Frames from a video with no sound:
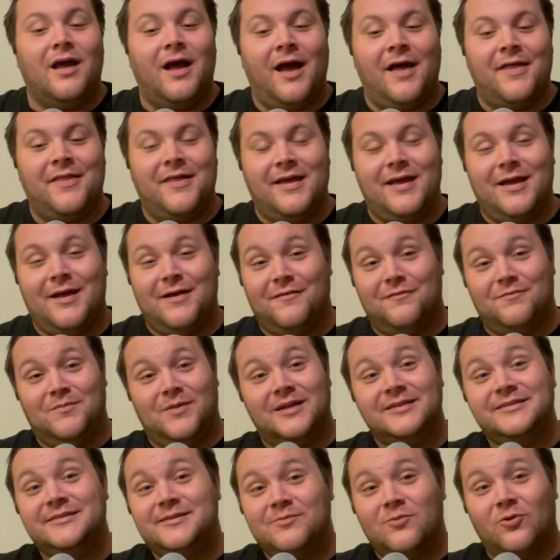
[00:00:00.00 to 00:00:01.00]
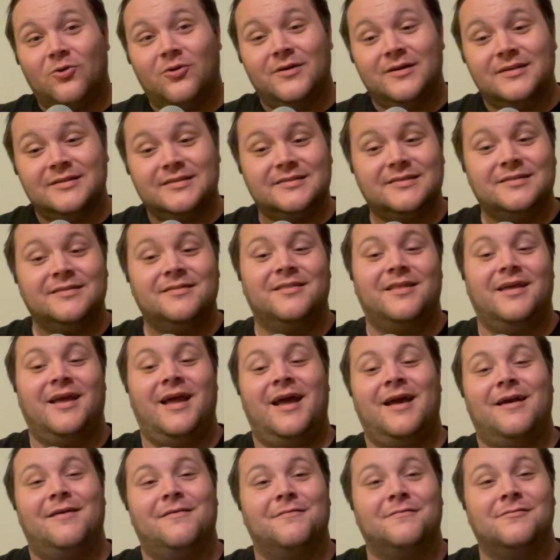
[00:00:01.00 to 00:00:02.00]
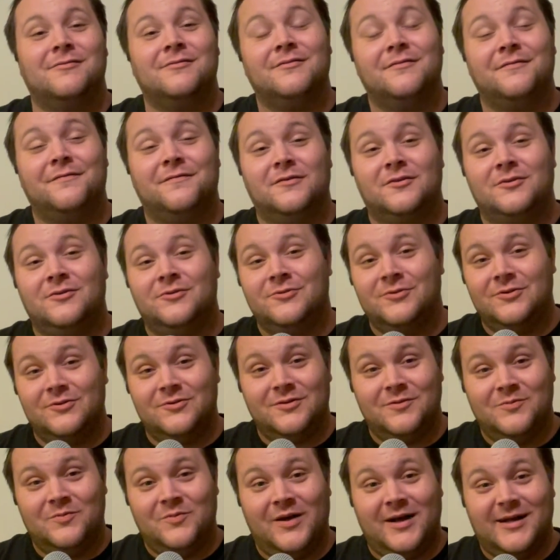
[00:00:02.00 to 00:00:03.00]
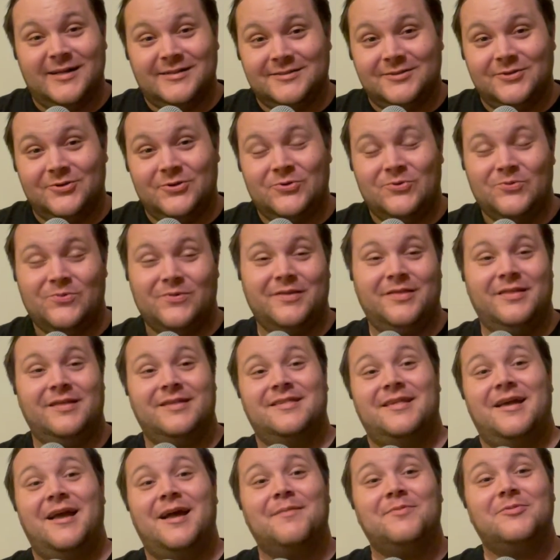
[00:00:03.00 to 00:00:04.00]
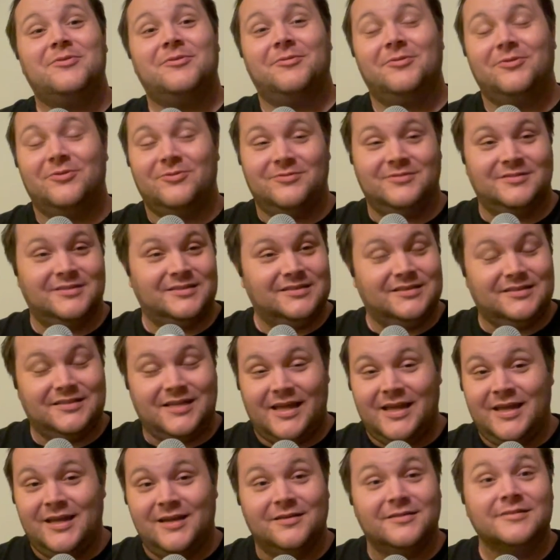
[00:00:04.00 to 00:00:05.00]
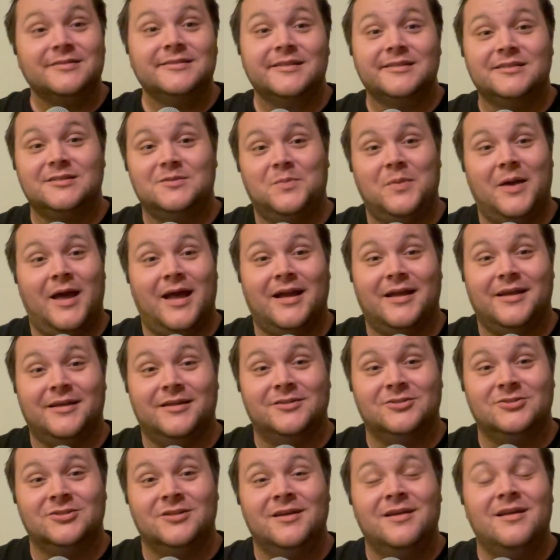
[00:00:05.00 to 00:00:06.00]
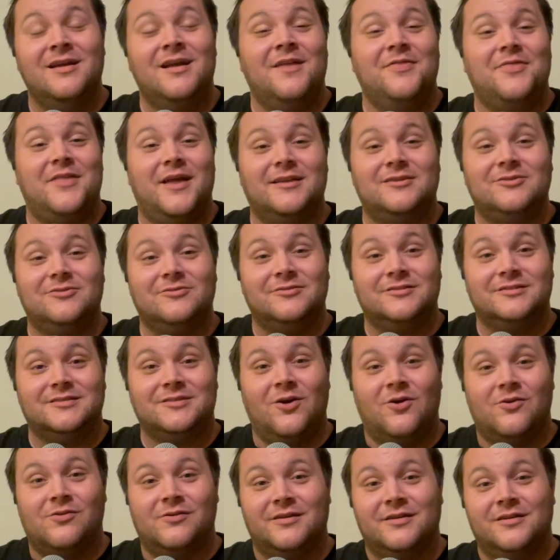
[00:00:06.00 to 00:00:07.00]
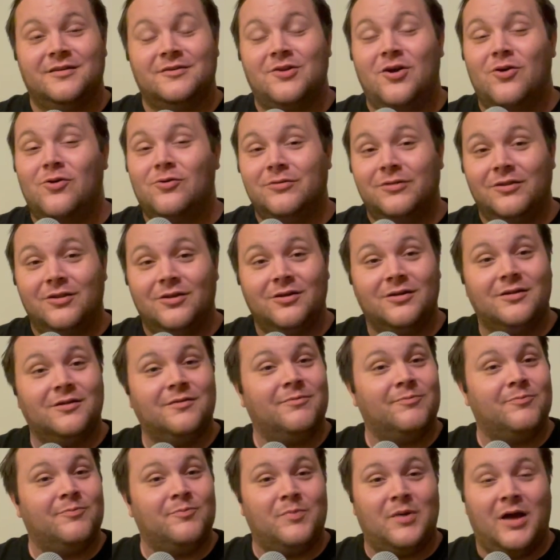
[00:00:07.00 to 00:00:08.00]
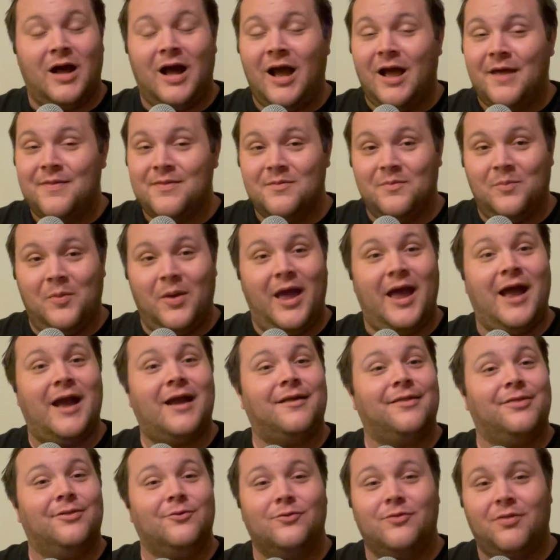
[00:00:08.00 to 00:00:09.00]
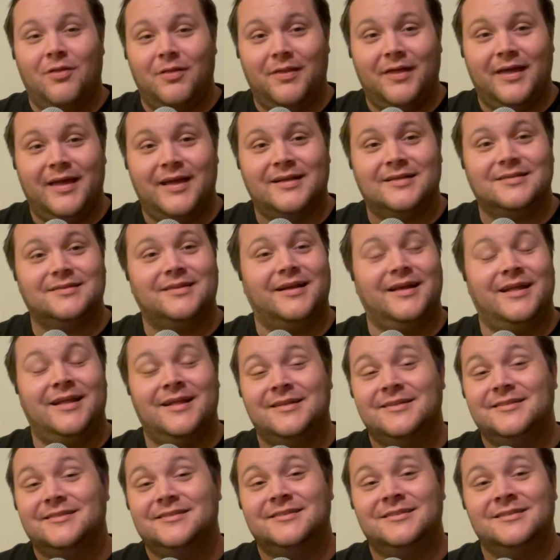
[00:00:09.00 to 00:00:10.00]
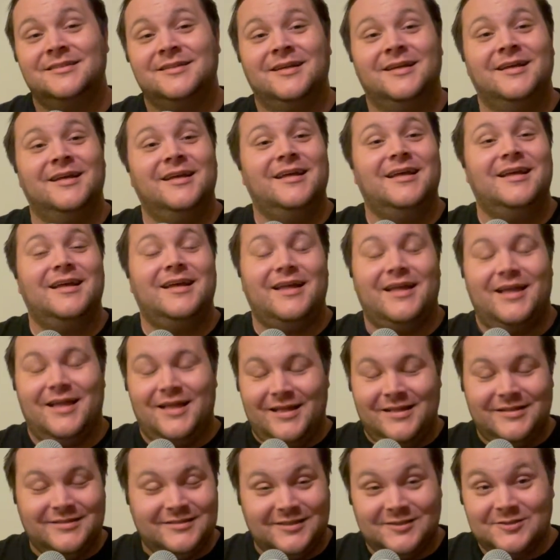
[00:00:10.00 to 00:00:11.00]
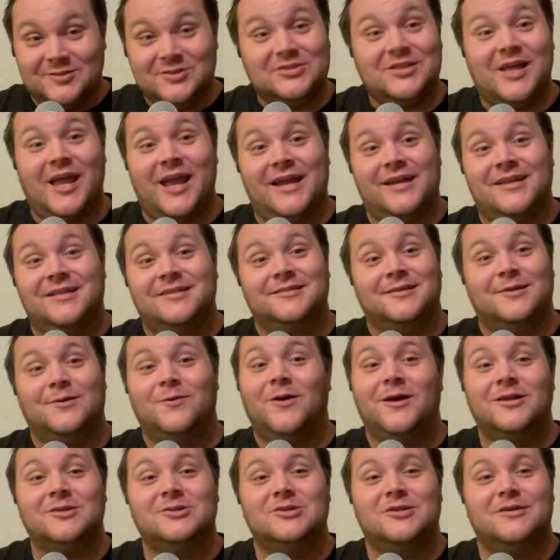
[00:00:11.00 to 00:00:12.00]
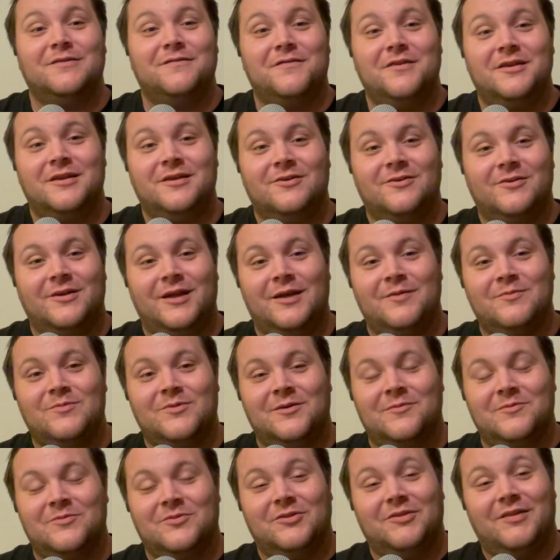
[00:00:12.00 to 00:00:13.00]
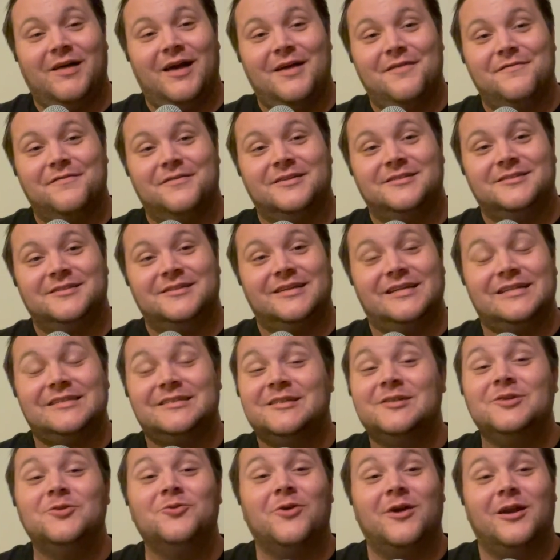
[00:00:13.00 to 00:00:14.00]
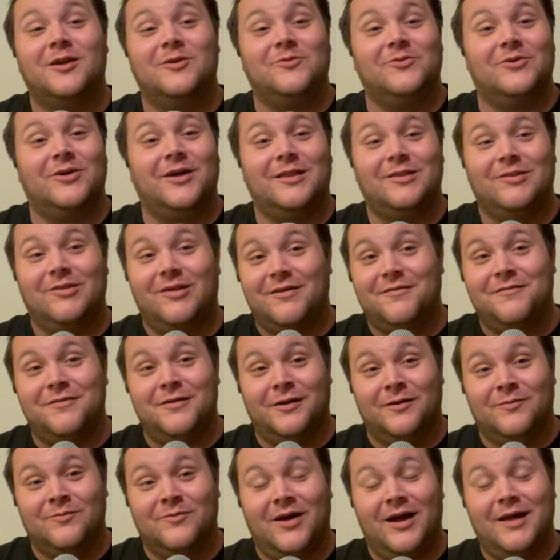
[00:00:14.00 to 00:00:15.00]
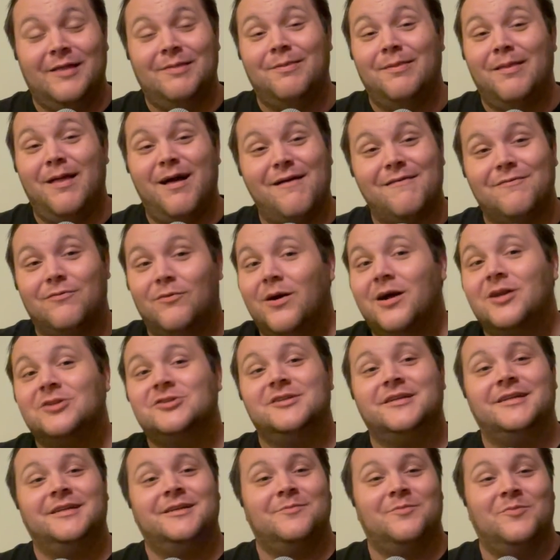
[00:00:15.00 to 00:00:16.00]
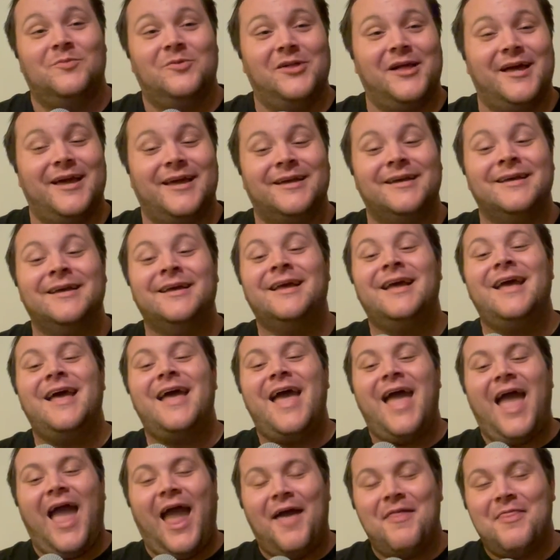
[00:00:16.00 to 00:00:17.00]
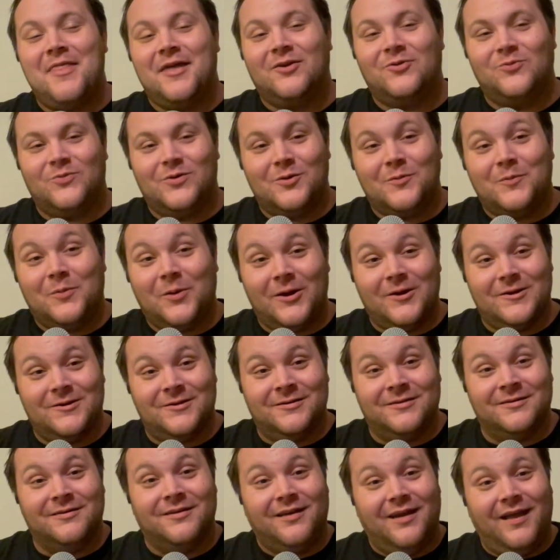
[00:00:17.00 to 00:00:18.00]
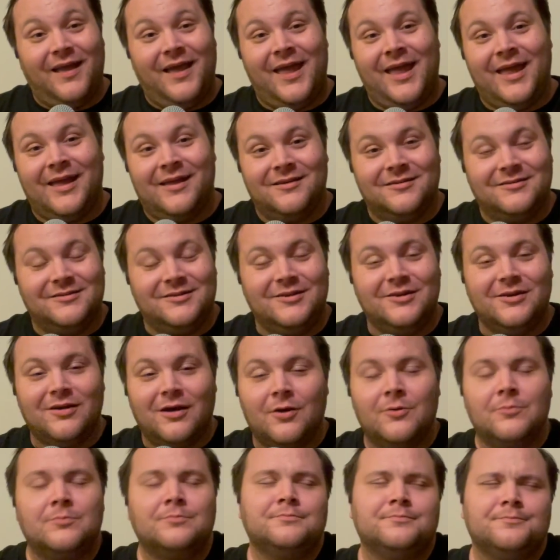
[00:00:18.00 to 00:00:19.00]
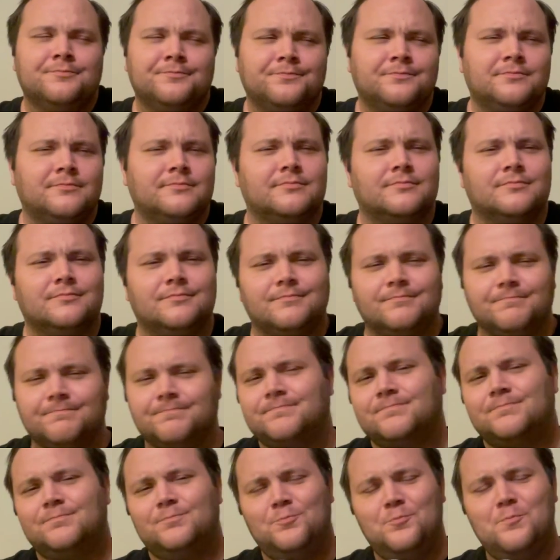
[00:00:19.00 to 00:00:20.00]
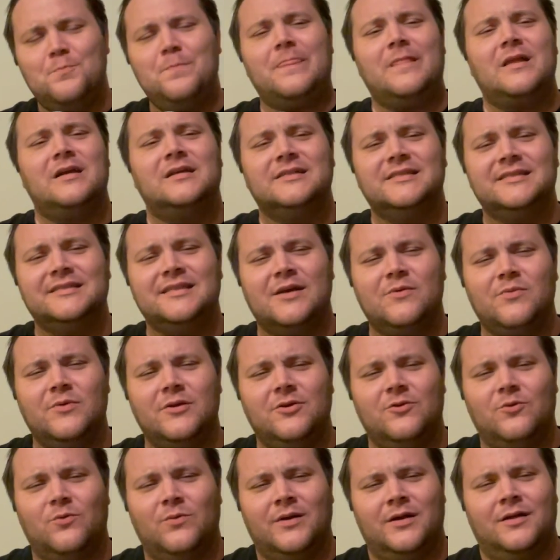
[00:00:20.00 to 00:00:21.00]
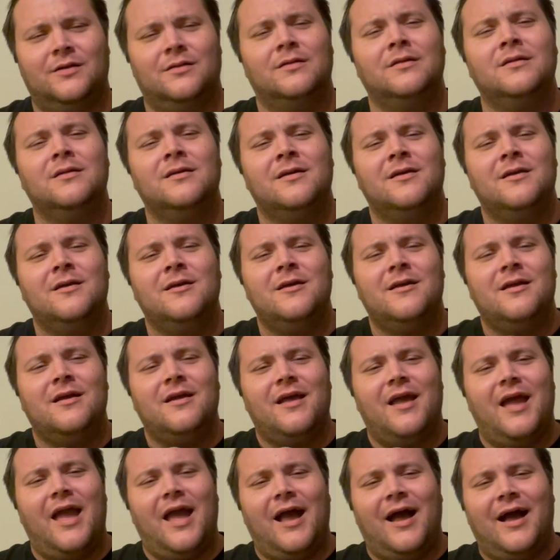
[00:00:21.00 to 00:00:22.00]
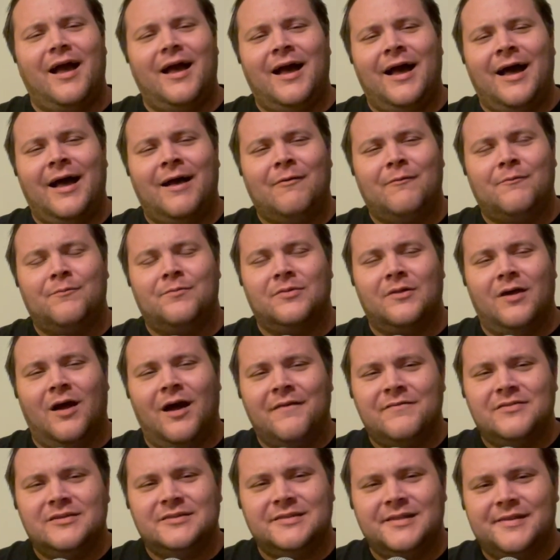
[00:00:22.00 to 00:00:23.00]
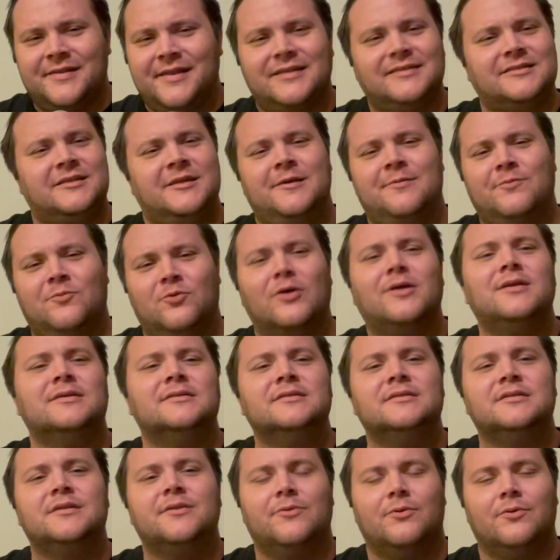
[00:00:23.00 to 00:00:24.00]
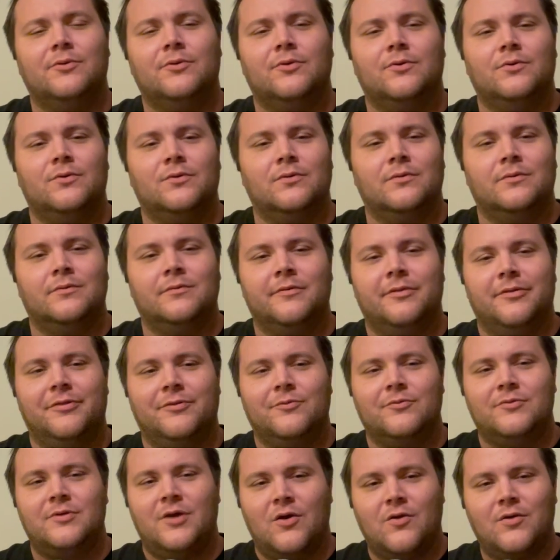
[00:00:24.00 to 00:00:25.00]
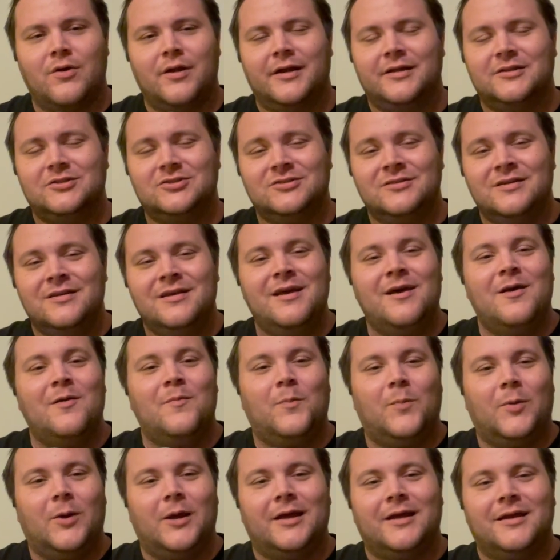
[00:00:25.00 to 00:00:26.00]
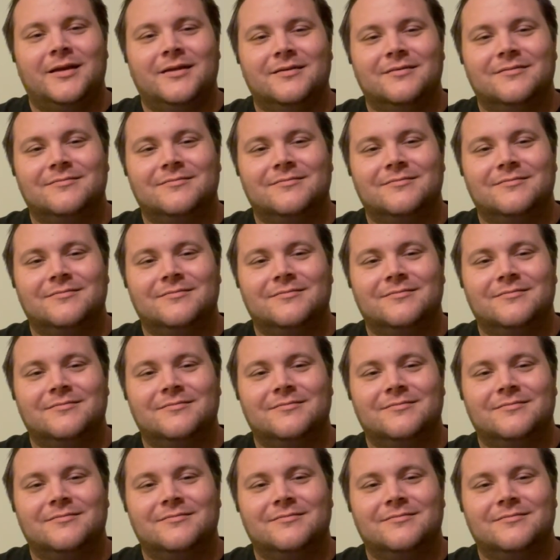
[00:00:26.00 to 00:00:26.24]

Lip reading: They have Monty Morris, they have Facundo Campazzo with his absolute insane assist package. That dude is going no look, behind the back, through the leg. Like, he's insane. He's like watching a video game come to life. It's incredible. I love him. I love watching him play. And then Will Barton. And, you know, say what you will. Obviously, that team runs through Jokic. But